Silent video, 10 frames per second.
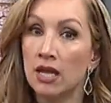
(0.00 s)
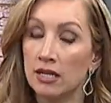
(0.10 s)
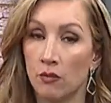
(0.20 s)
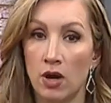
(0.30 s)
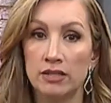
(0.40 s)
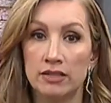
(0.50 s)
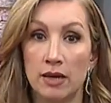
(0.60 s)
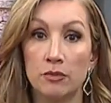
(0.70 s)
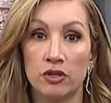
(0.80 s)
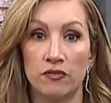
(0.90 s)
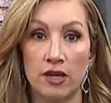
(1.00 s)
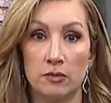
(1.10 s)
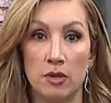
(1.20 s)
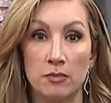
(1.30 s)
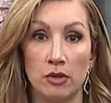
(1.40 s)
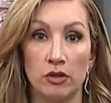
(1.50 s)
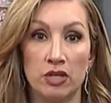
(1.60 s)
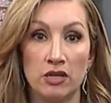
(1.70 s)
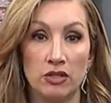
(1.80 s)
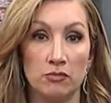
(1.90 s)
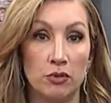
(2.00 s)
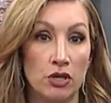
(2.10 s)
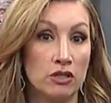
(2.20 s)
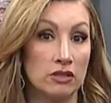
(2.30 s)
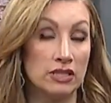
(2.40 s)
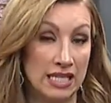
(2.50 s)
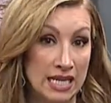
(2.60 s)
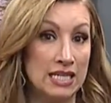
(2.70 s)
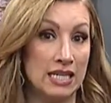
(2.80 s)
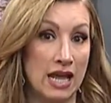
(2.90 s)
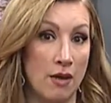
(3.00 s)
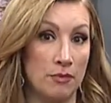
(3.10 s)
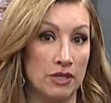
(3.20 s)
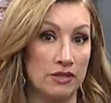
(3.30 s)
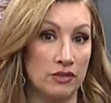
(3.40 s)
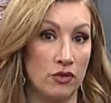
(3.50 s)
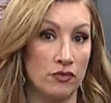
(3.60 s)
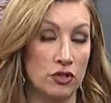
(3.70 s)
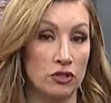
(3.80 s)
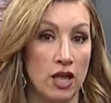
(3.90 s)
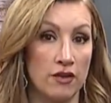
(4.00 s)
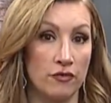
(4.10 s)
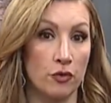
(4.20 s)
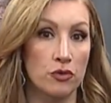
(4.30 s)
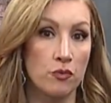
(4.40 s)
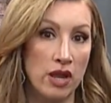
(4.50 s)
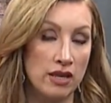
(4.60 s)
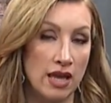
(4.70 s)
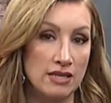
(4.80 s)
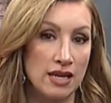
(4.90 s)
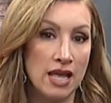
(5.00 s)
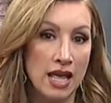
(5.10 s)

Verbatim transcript: Now, one step could affect people looking to book in Indianapolis over July 4th weekend.